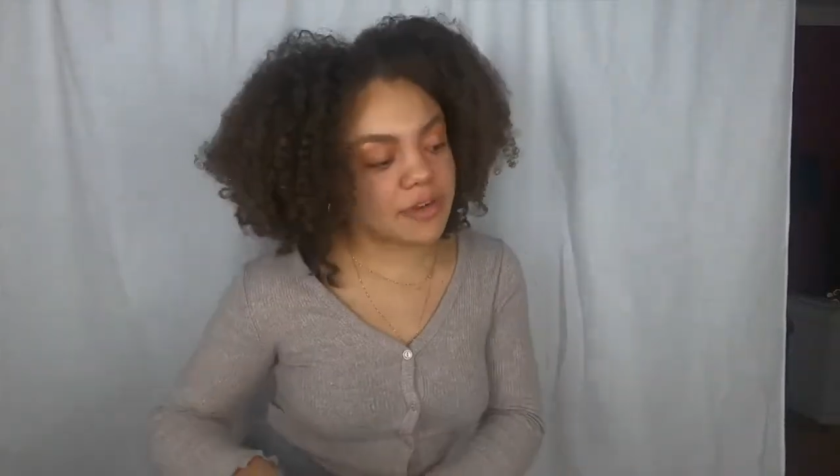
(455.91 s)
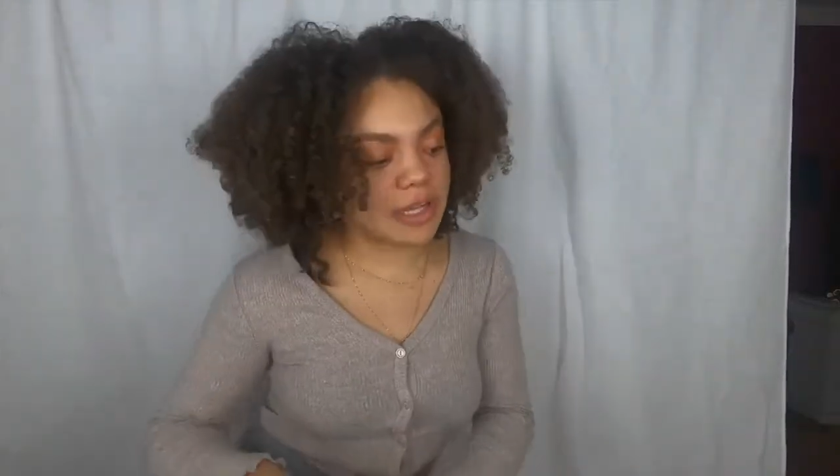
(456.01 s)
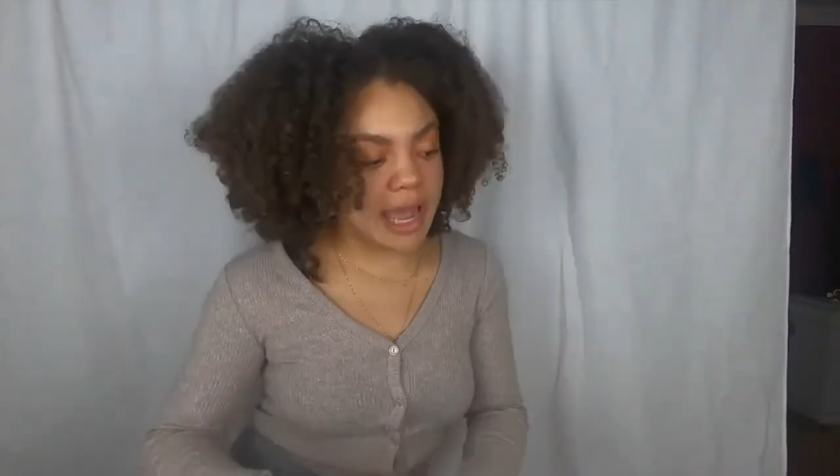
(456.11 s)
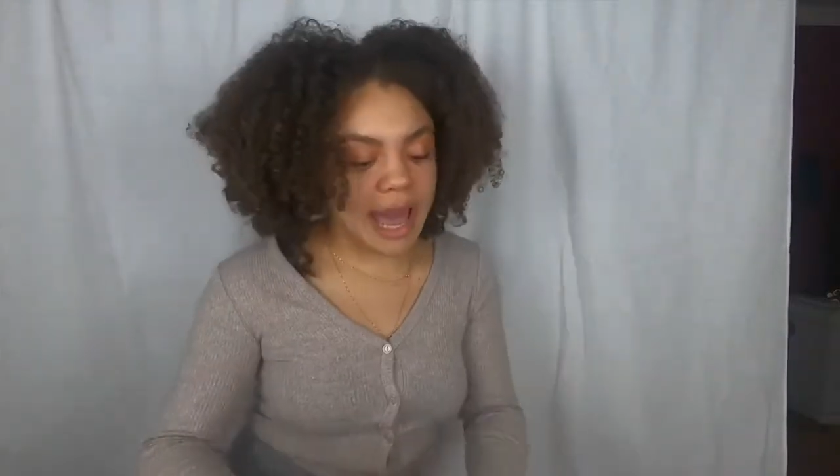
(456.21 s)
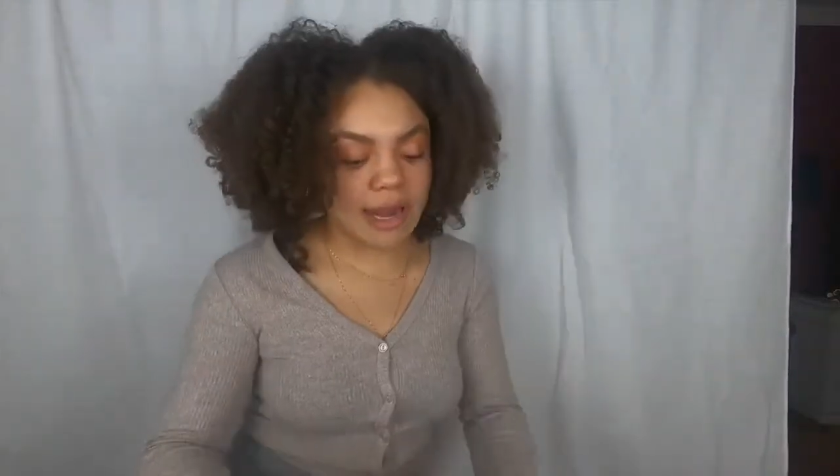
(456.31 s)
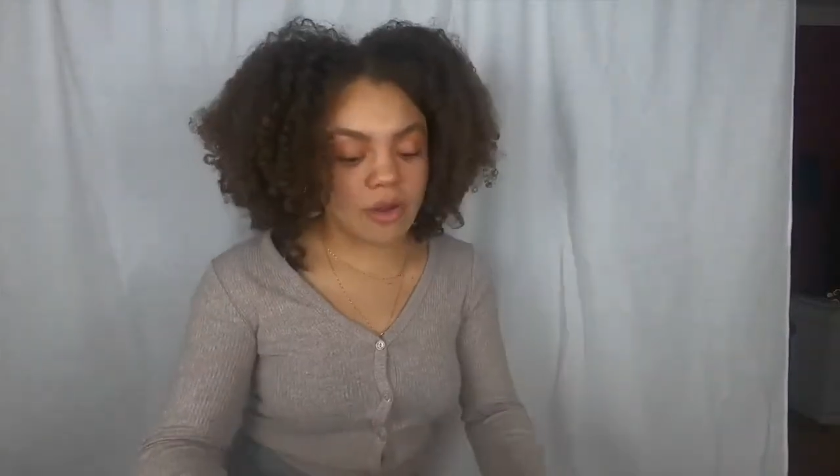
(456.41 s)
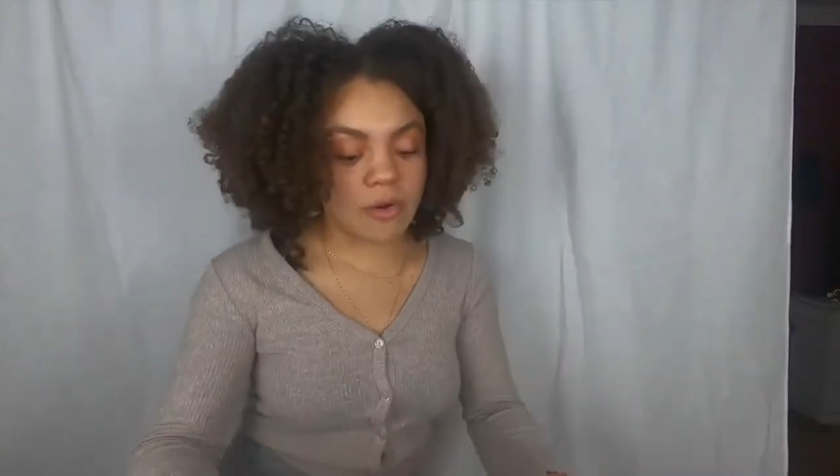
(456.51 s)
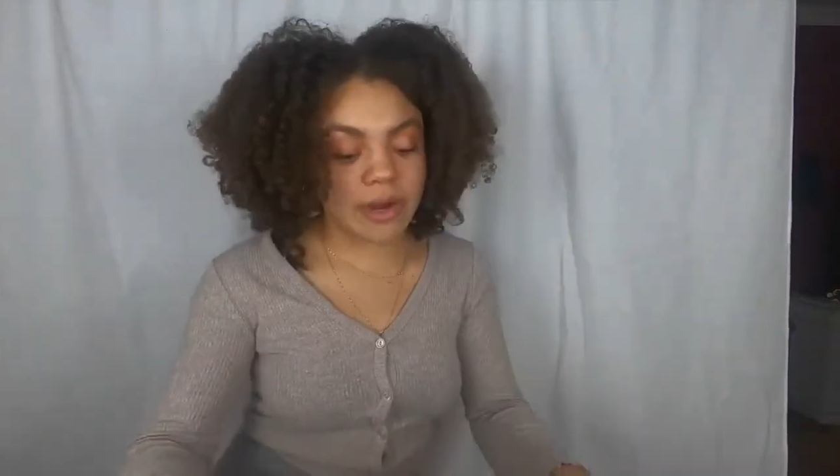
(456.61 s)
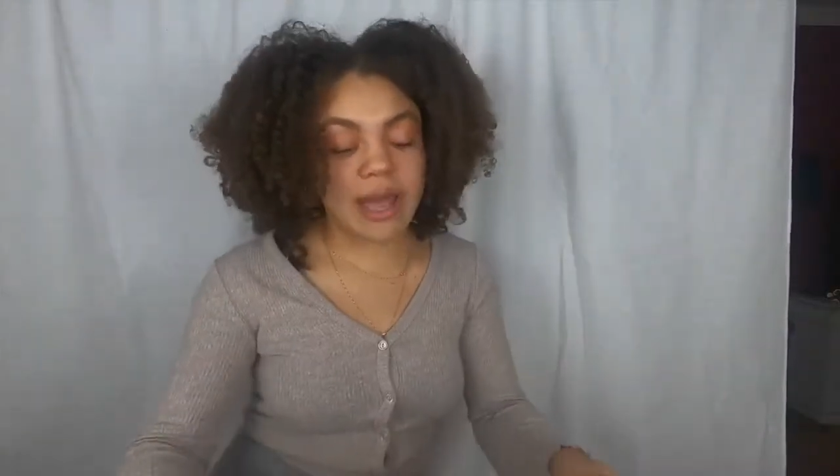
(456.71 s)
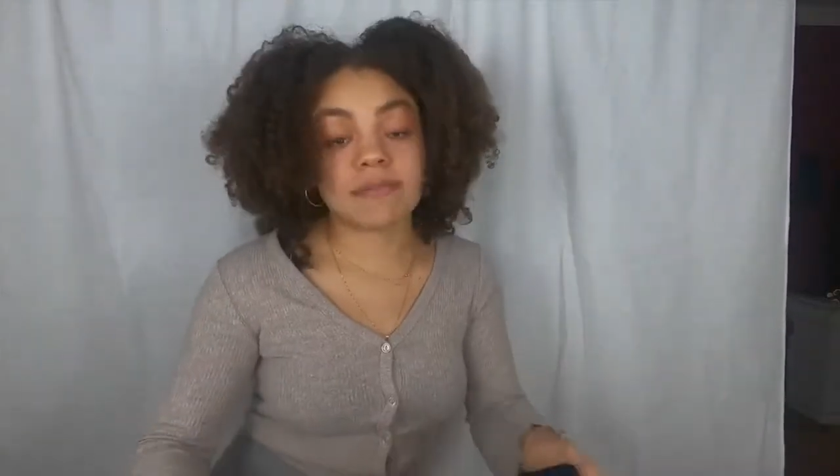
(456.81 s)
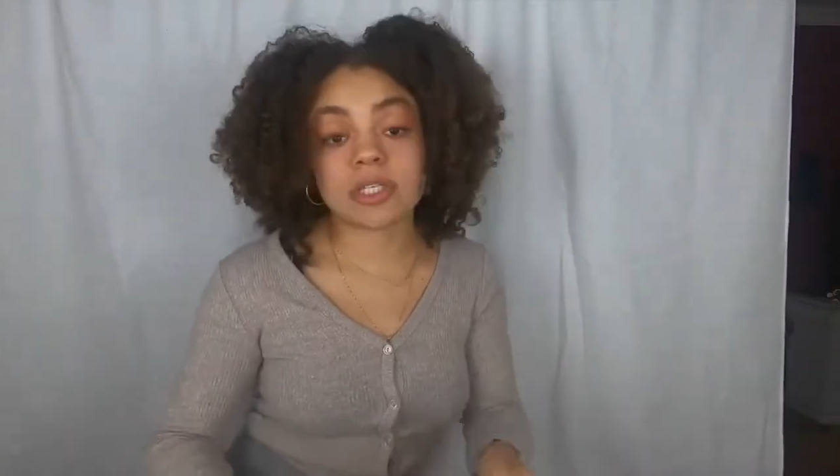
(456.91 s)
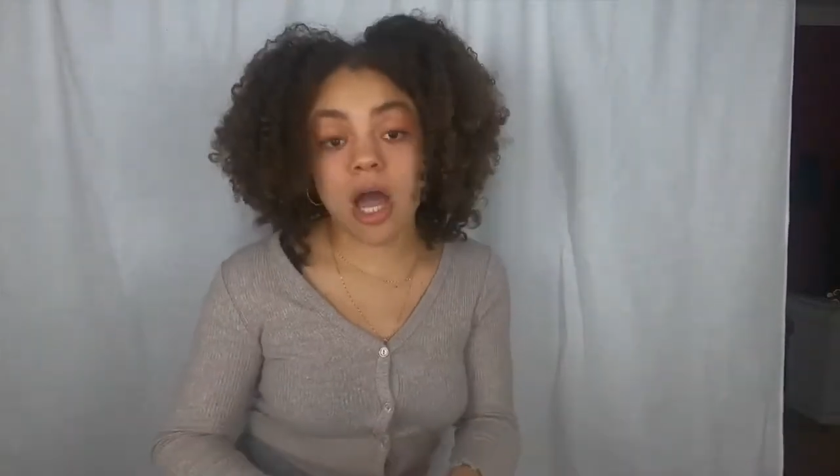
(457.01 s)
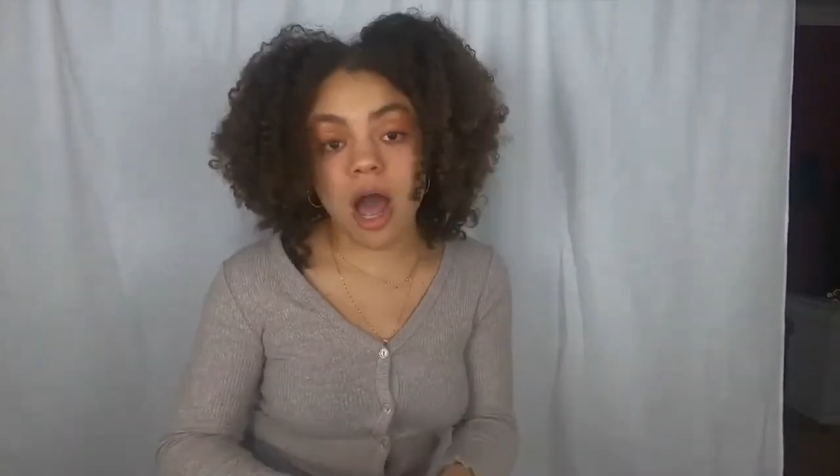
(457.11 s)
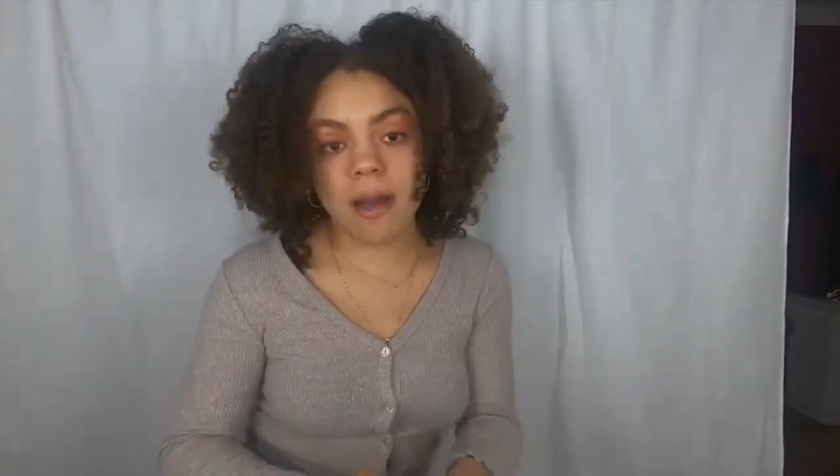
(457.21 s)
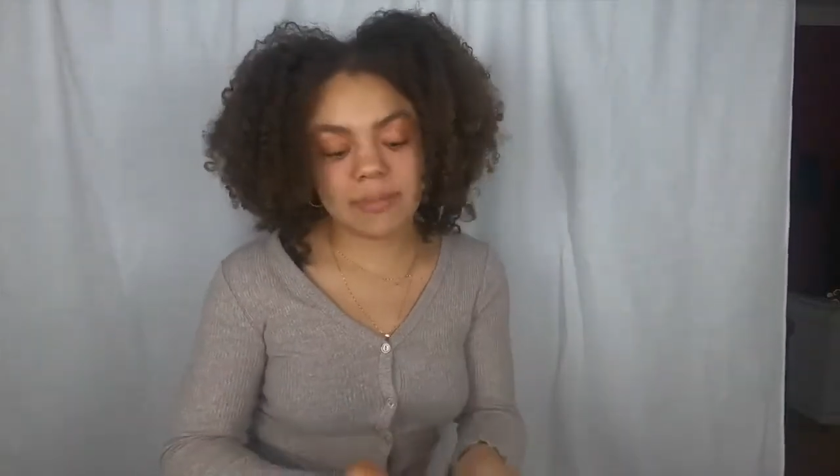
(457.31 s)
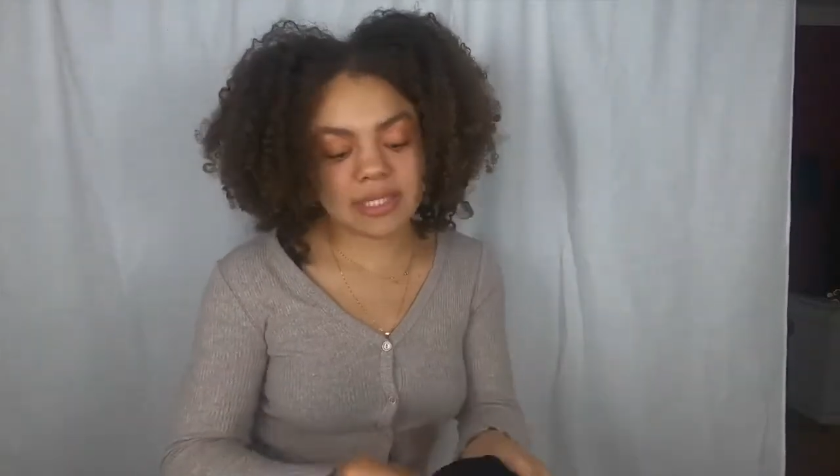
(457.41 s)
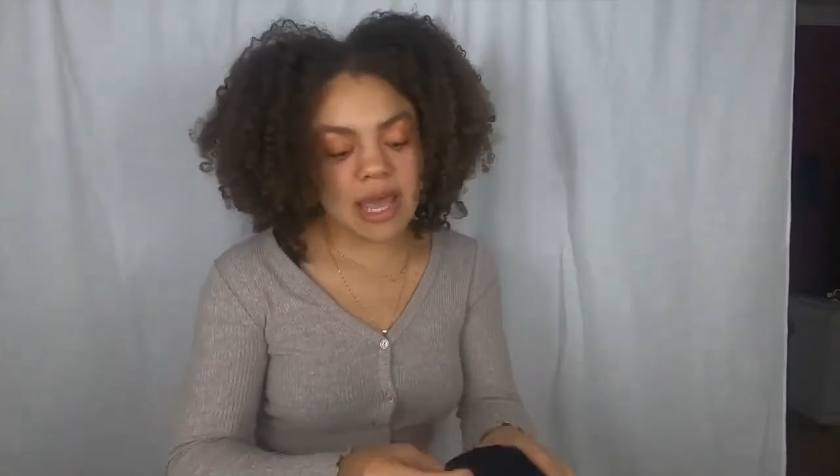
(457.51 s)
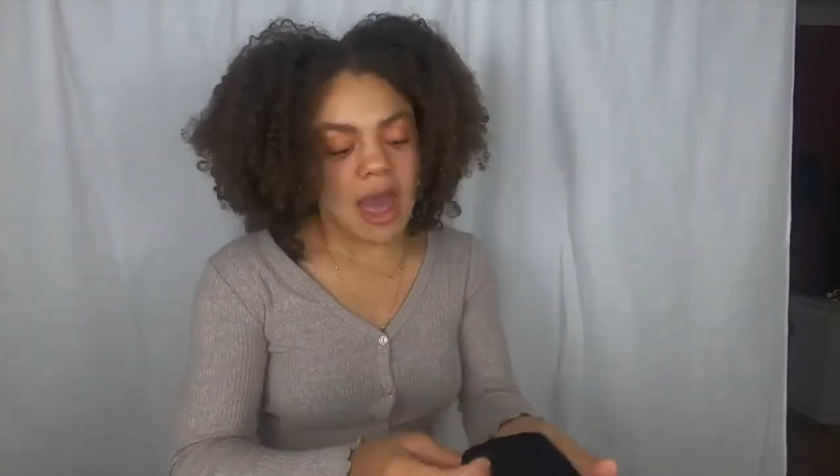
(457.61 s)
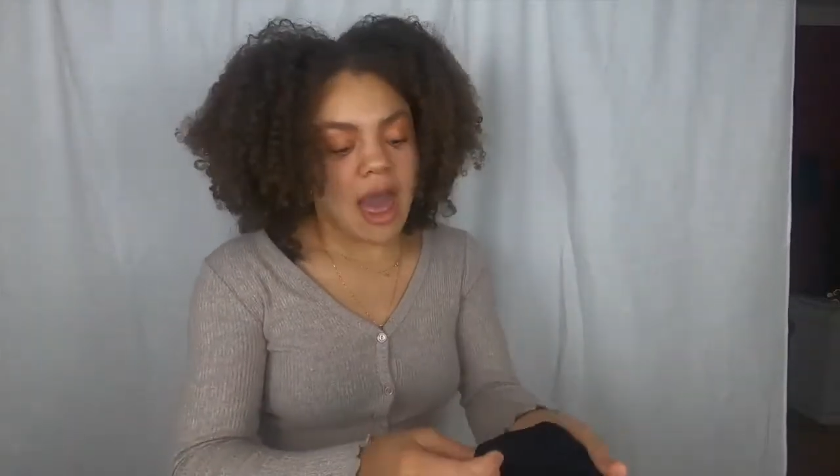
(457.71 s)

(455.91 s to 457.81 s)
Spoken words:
for the category of tops,